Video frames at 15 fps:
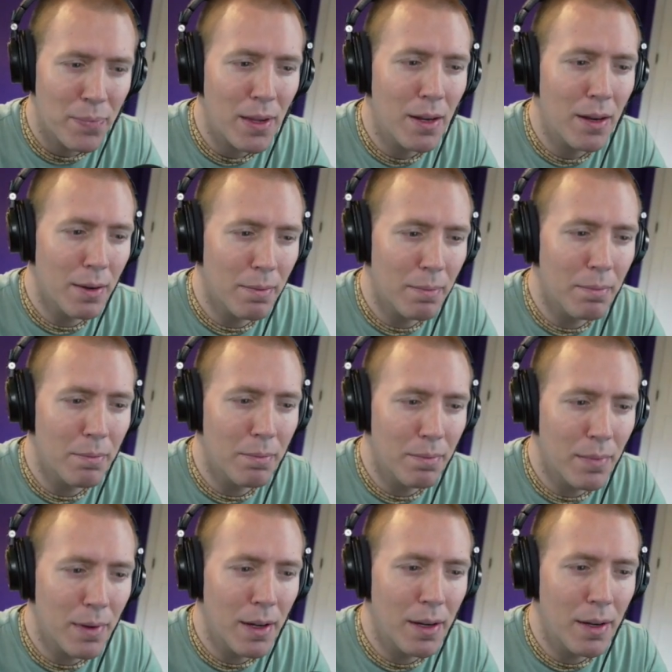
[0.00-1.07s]
um,
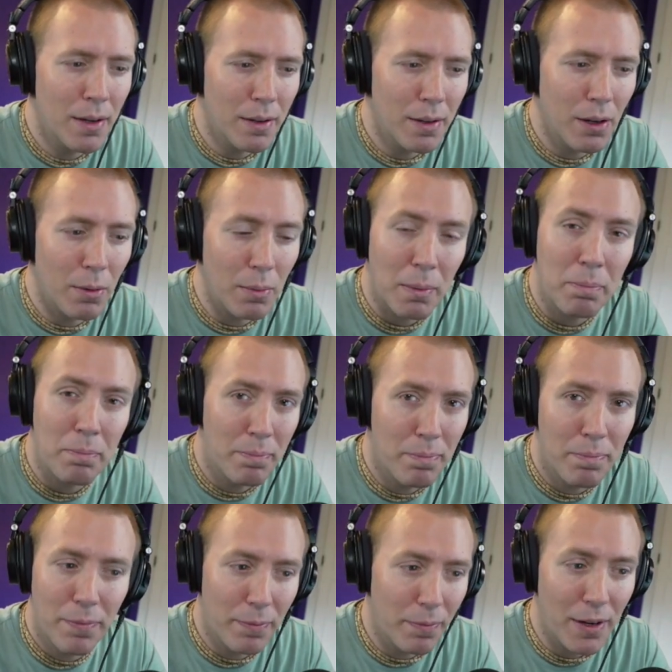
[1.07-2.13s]
karmic
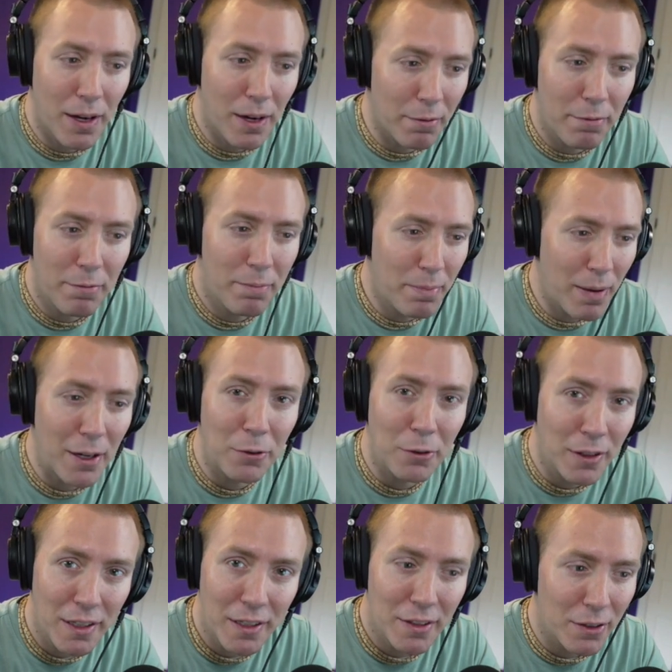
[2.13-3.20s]
kind of
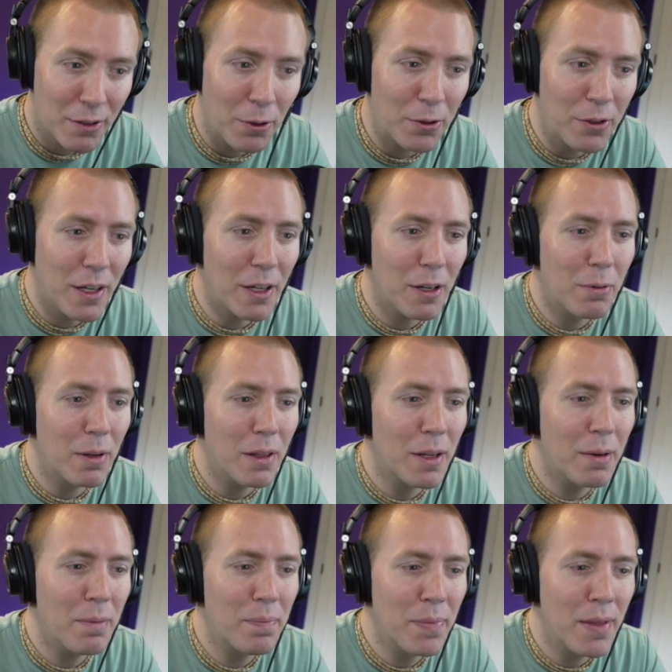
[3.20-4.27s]
penalties associated with
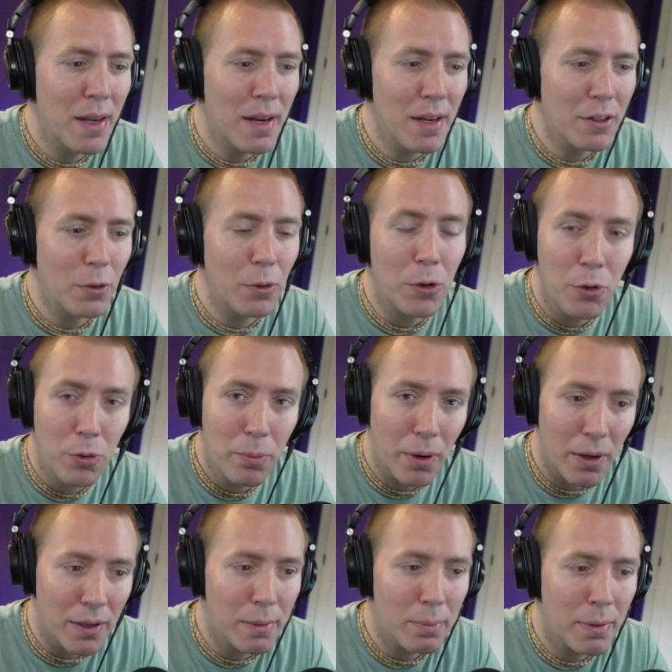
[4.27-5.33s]
them. So
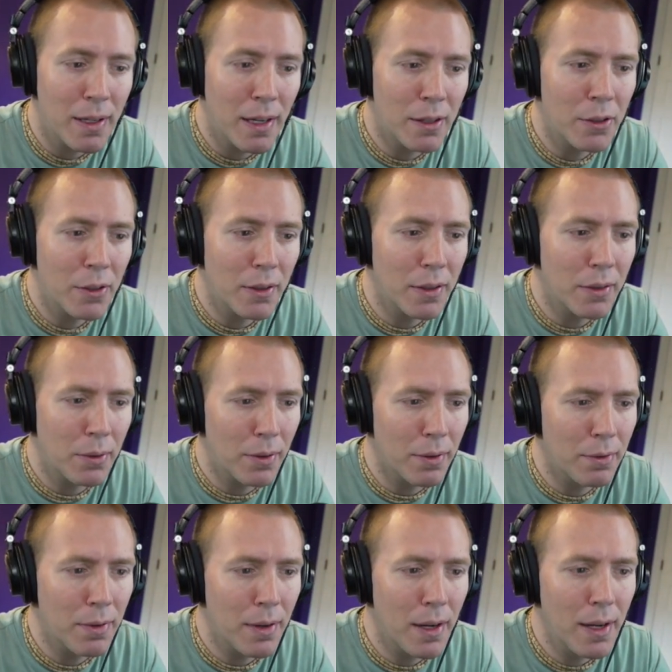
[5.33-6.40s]
hubris potentially sort
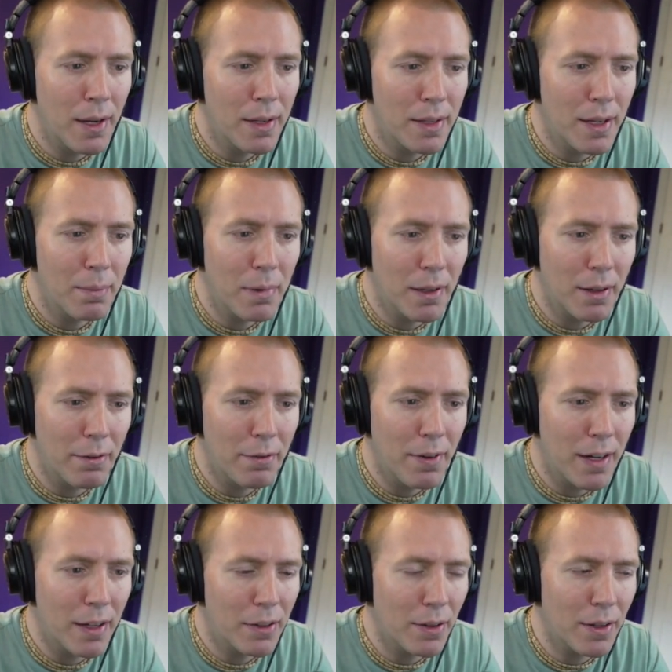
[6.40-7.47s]
of tempting the
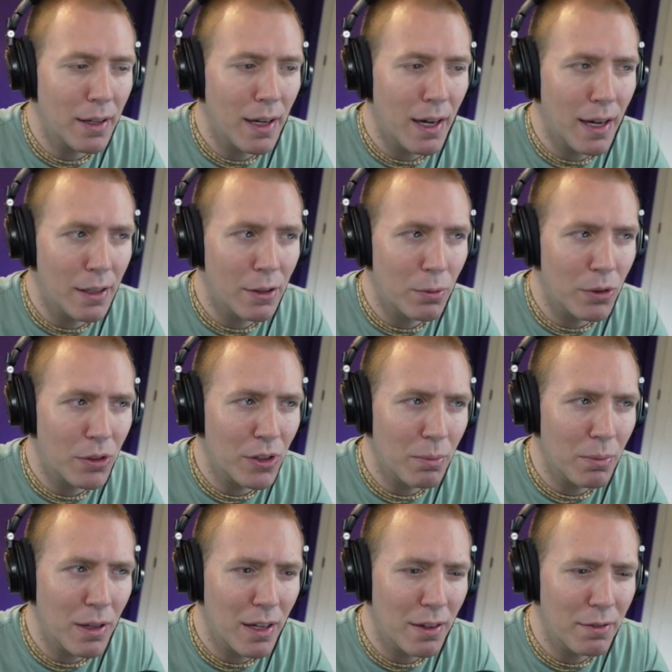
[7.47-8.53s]
fates or the gods with
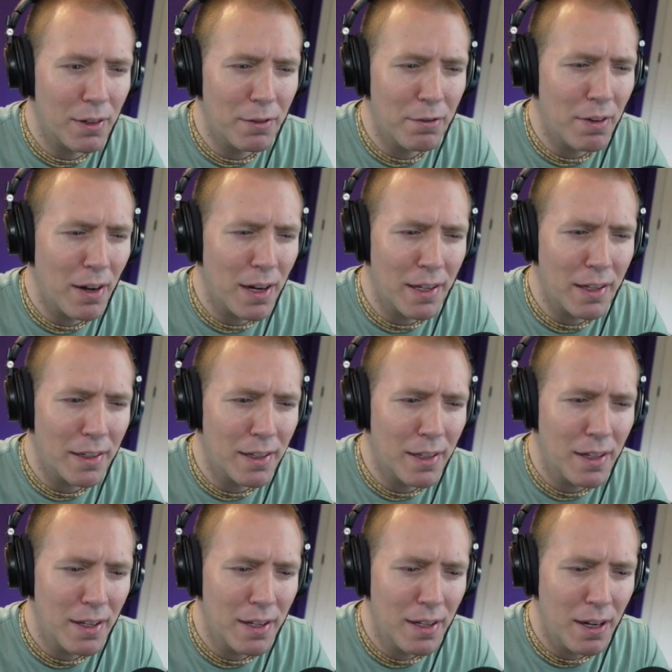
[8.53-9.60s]
some kind of defiant
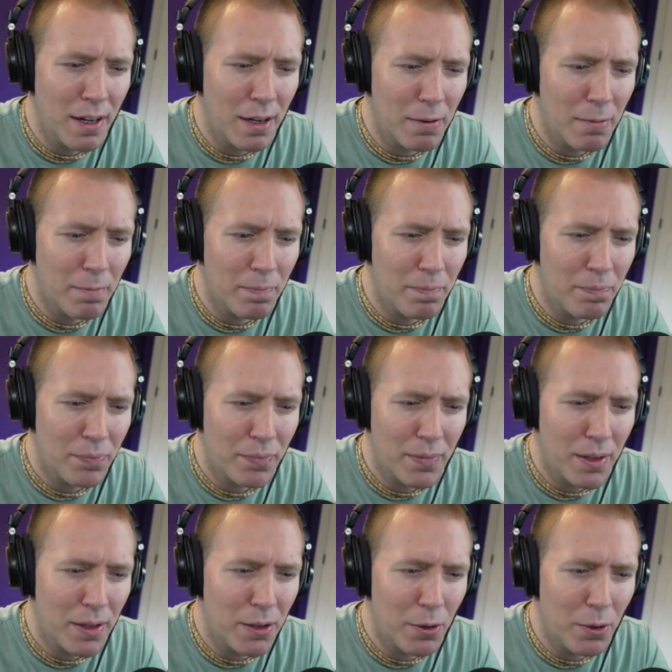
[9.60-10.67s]
um,
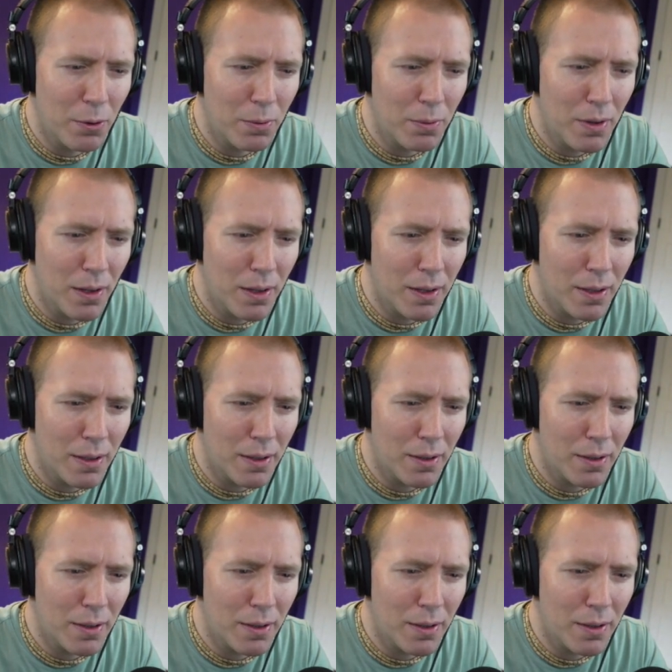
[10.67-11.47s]
you know, uh,